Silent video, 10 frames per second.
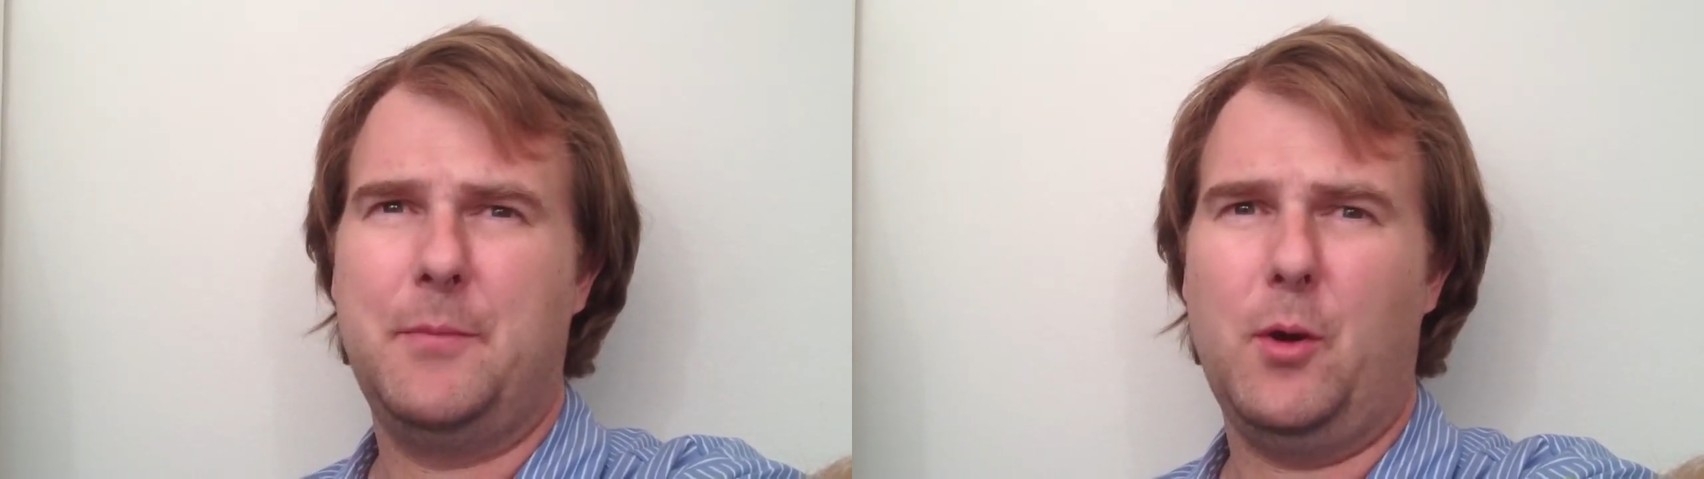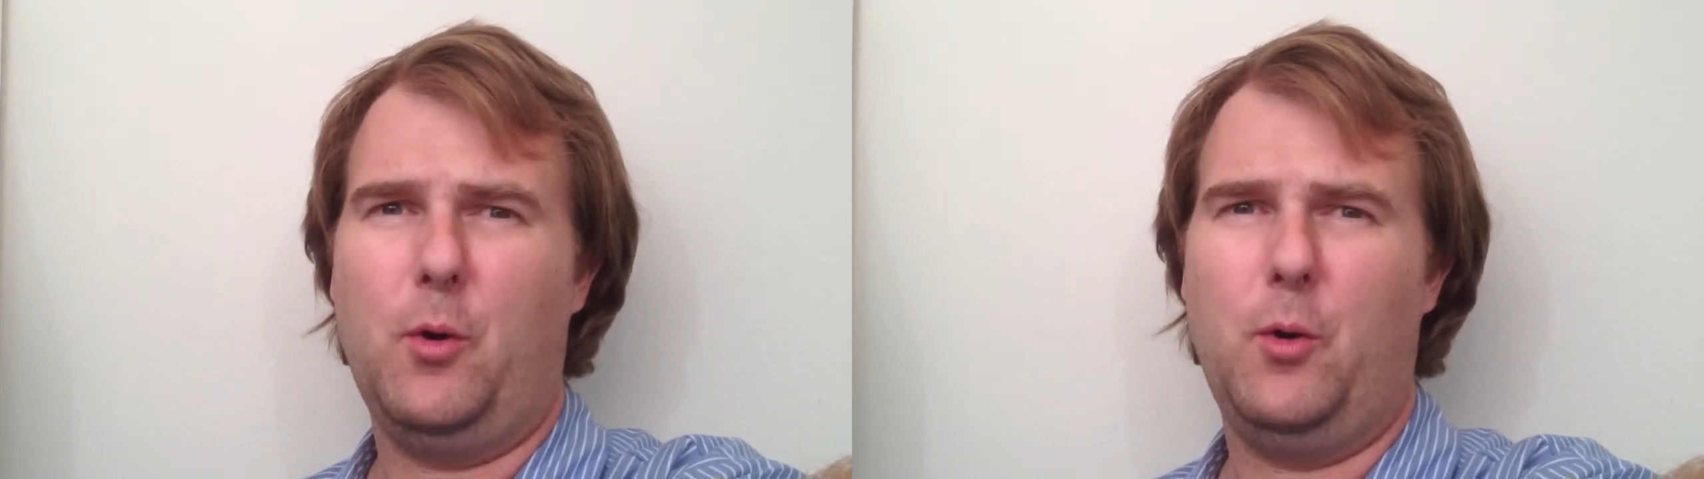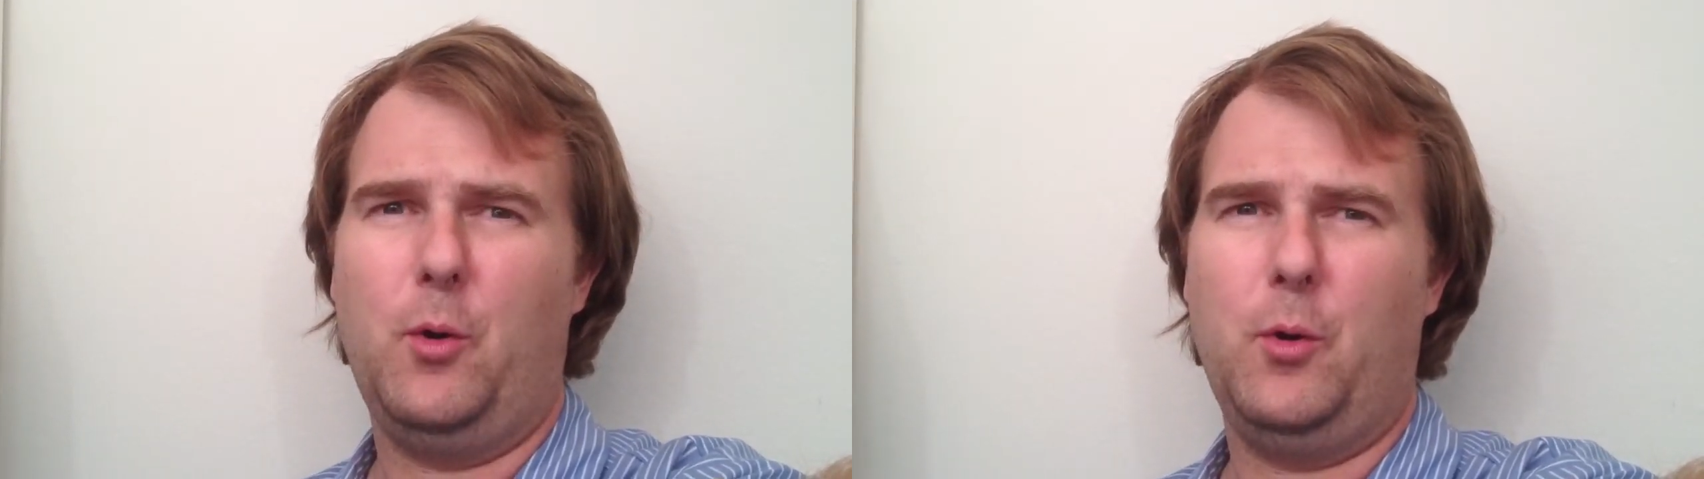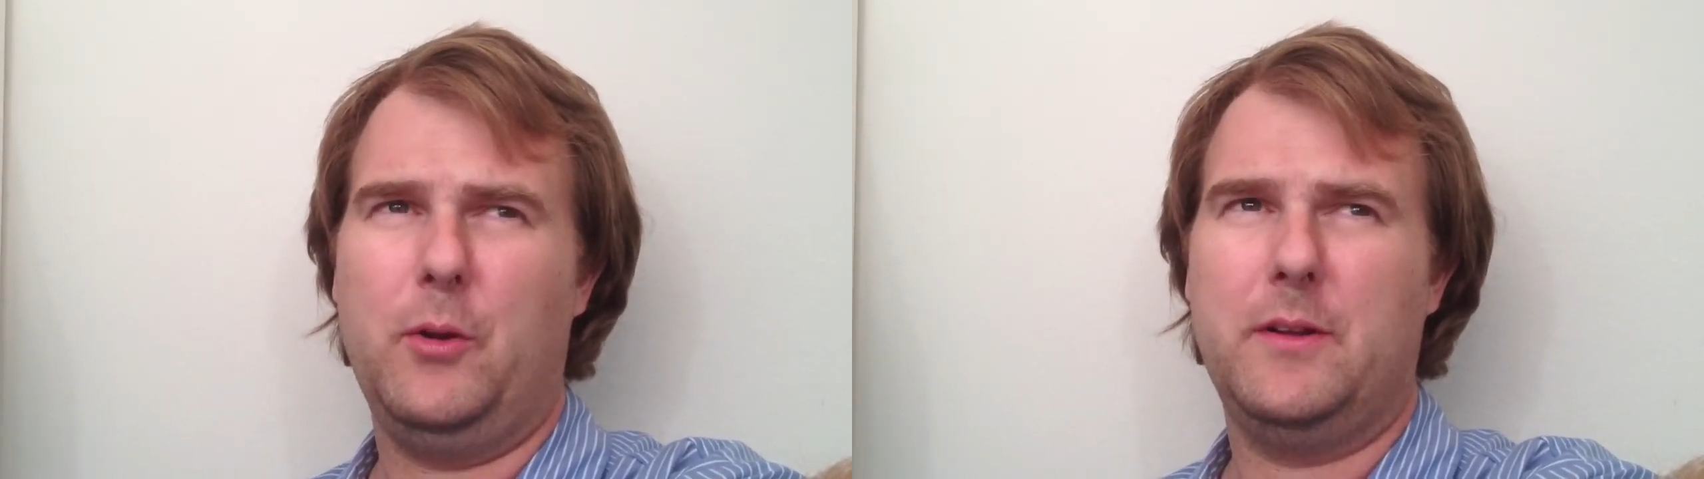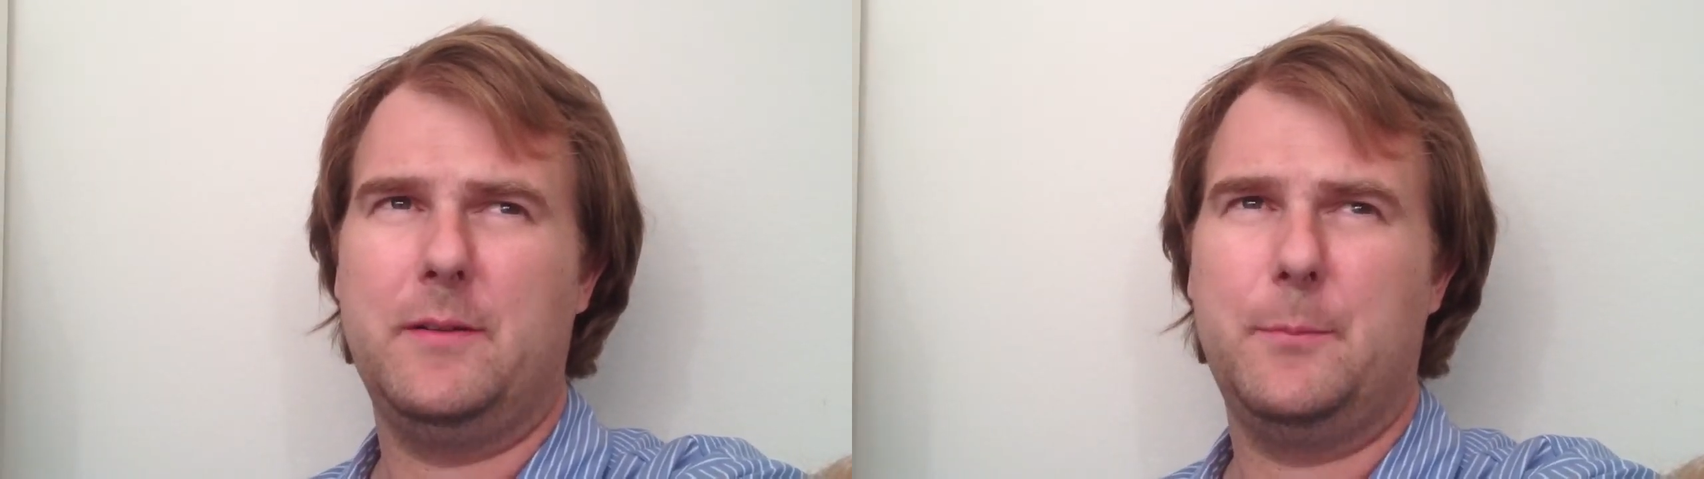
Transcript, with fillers: the whole